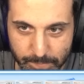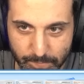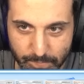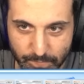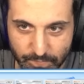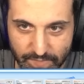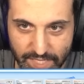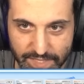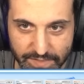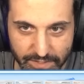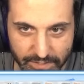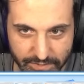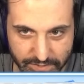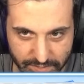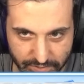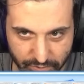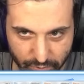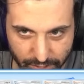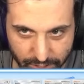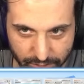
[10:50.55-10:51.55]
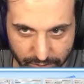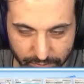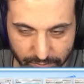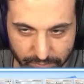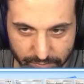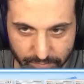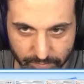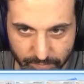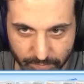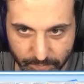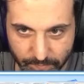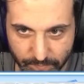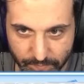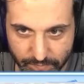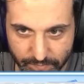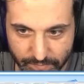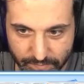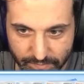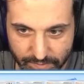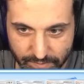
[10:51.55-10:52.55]
And there's the Suicune,
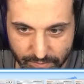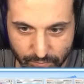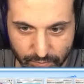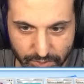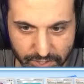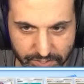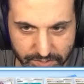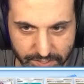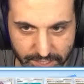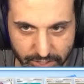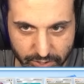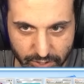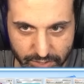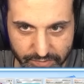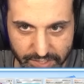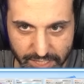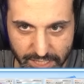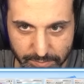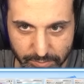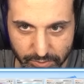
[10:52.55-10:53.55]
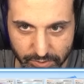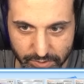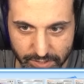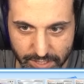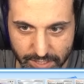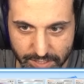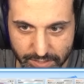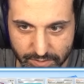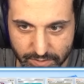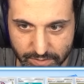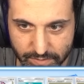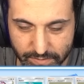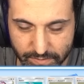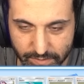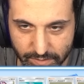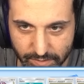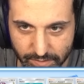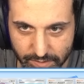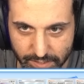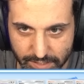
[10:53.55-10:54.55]
which they could have enabled as
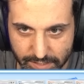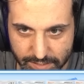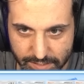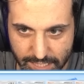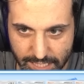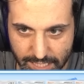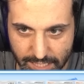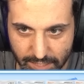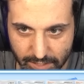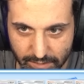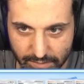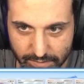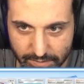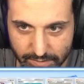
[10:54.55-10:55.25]
early as now.